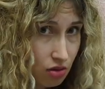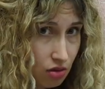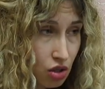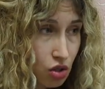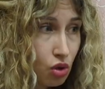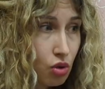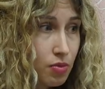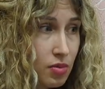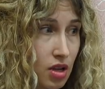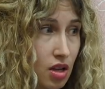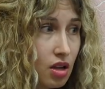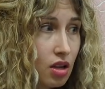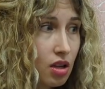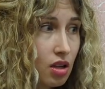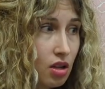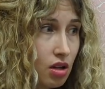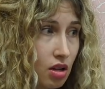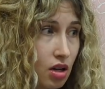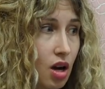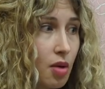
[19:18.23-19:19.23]
It took me
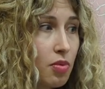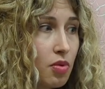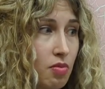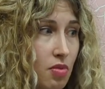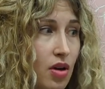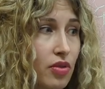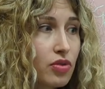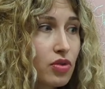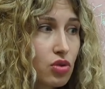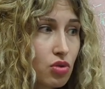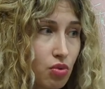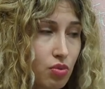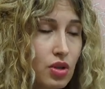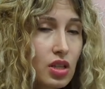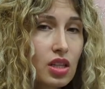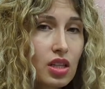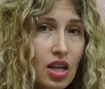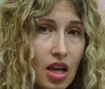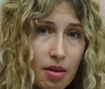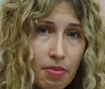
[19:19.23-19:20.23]
a couple months to
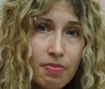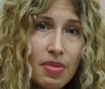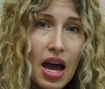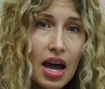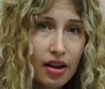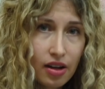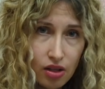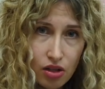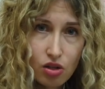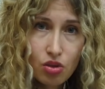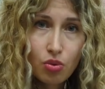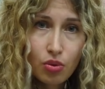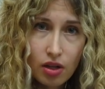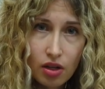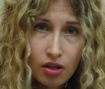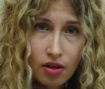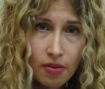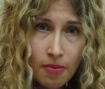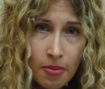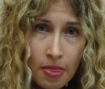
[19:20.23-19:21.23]
really get back into
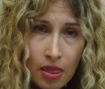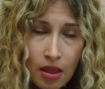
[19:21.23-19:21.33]
it